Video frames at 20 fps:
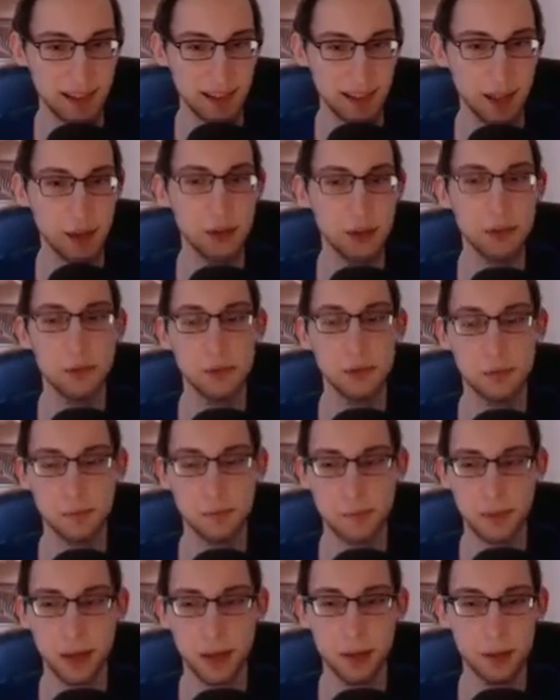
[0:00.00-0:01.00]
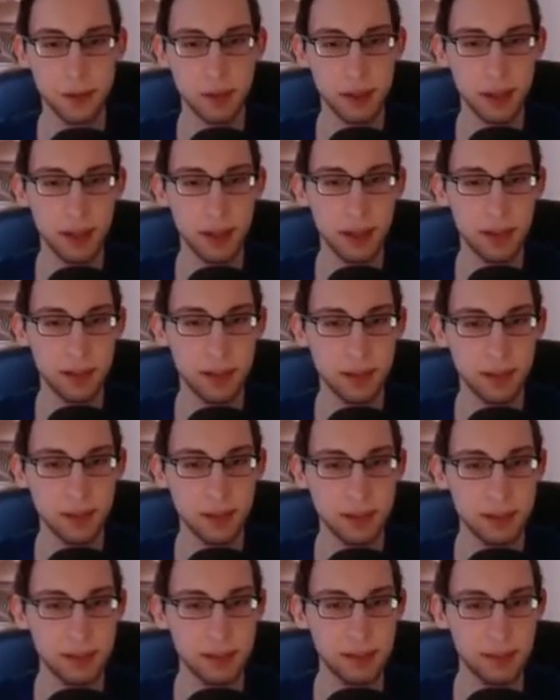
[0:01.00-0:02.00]
oh, oh yeah.
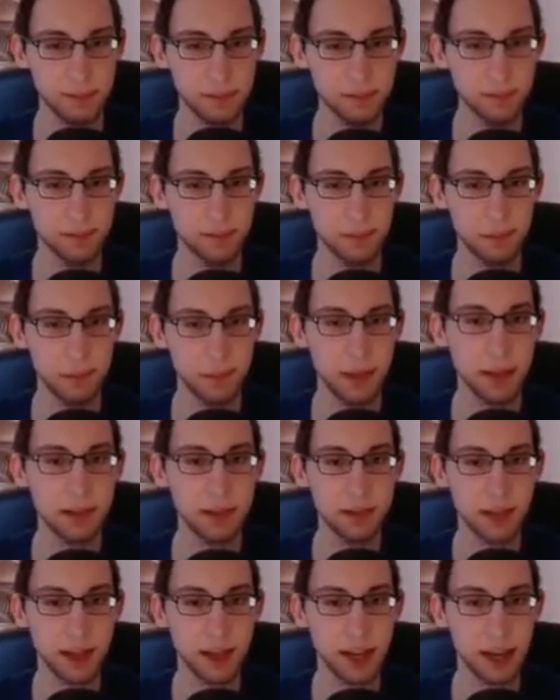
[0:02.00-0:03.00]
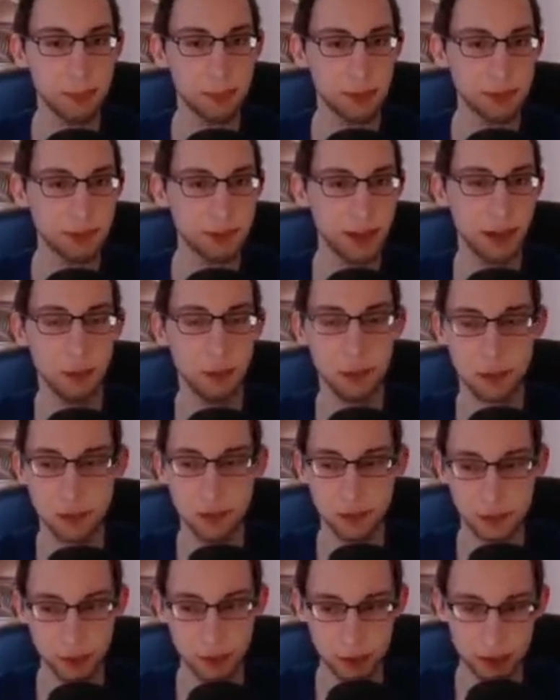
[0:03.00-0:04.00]
That's the camera strat. I was
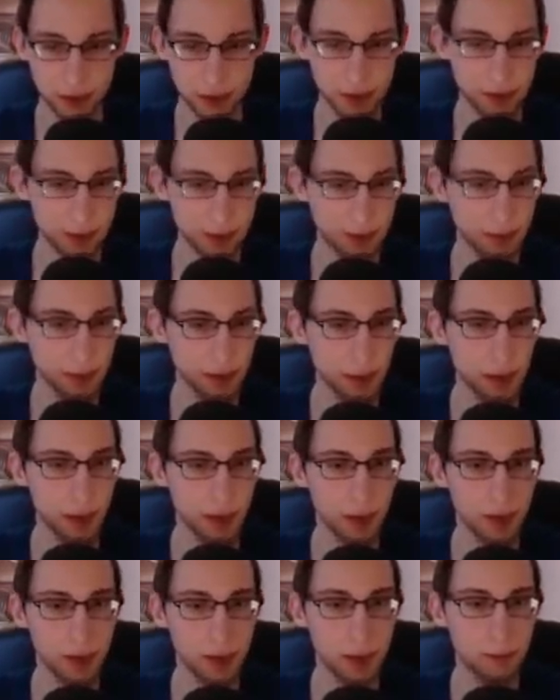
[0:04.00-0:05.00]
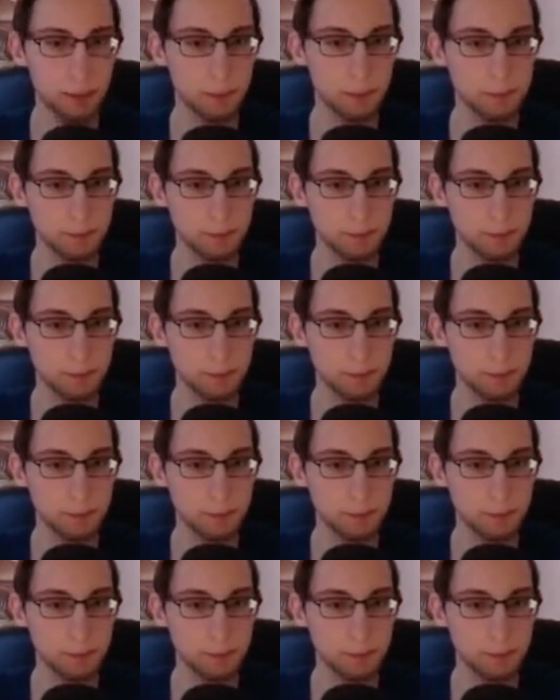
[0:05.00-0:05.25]
confused. Alright, thanks Liam